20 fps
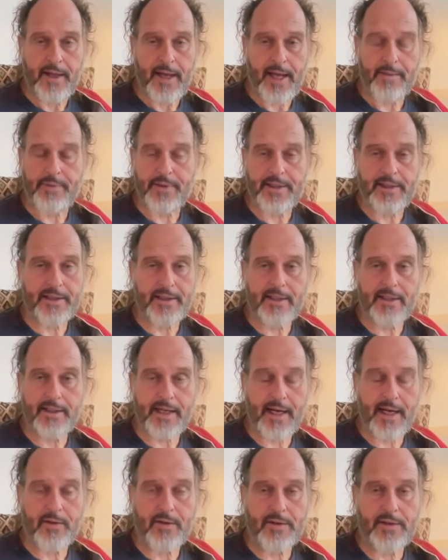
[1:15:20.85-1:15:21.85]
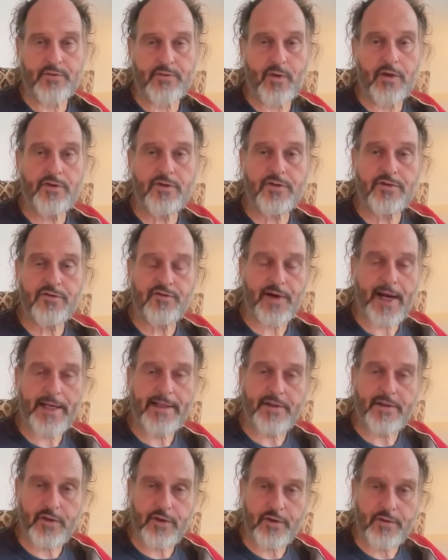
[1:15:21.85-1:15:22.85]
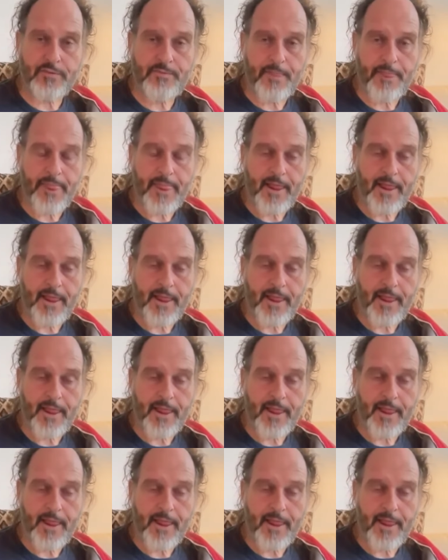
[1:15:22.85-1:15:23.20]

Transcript: happening now. It won't frighten you.